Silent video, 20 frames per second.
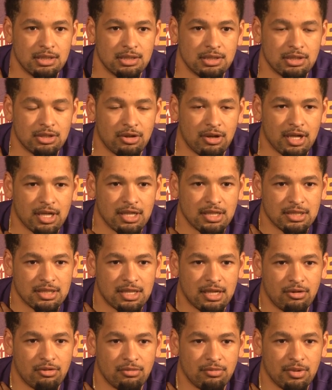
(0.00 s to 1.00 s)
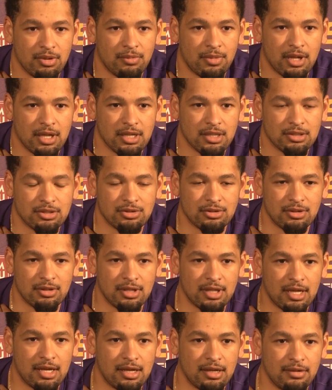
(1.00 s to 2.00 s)
So I guess that would be my answer to
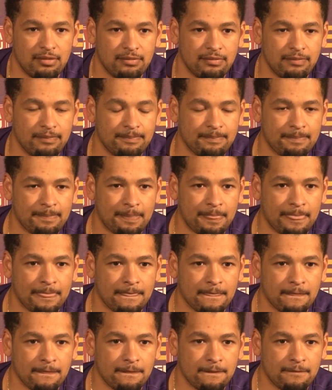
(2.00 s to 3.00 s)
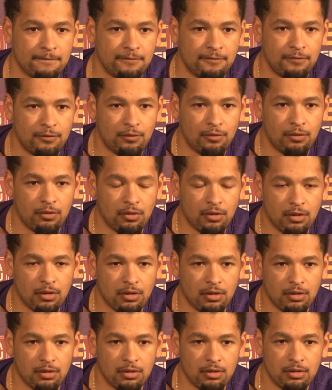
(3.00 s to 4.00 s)
that.
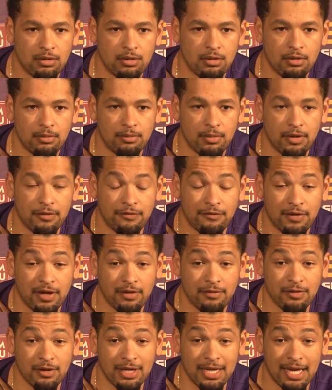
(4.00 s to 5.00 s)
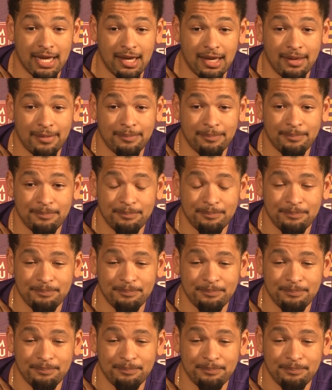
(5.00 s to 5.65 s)
For my favorite game,